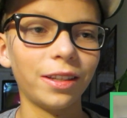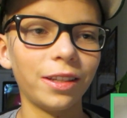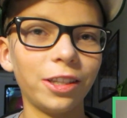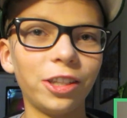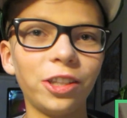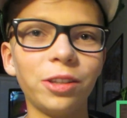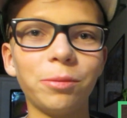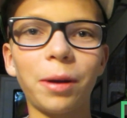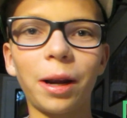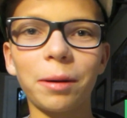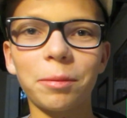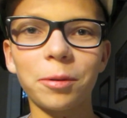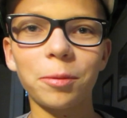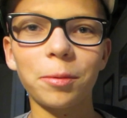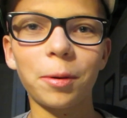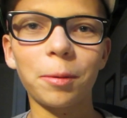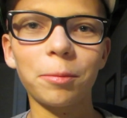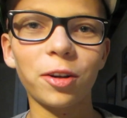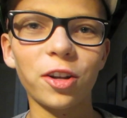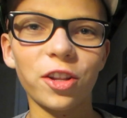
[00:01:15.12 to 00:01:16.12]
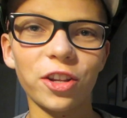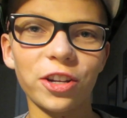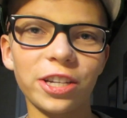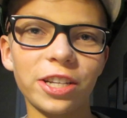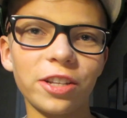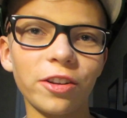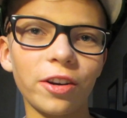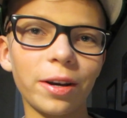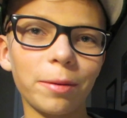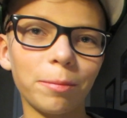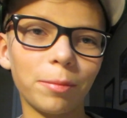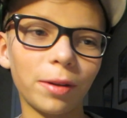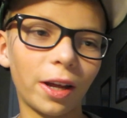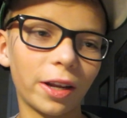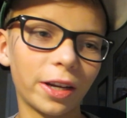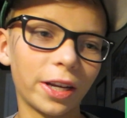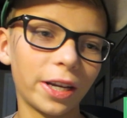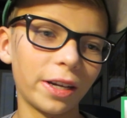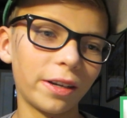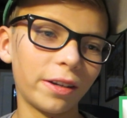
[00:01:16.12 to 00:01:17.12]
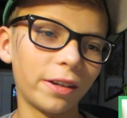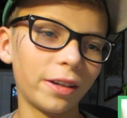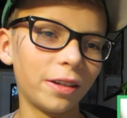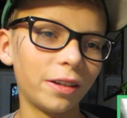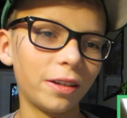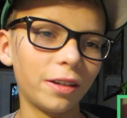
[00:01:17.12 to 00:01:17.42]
This is back when my brother still had blonde hair.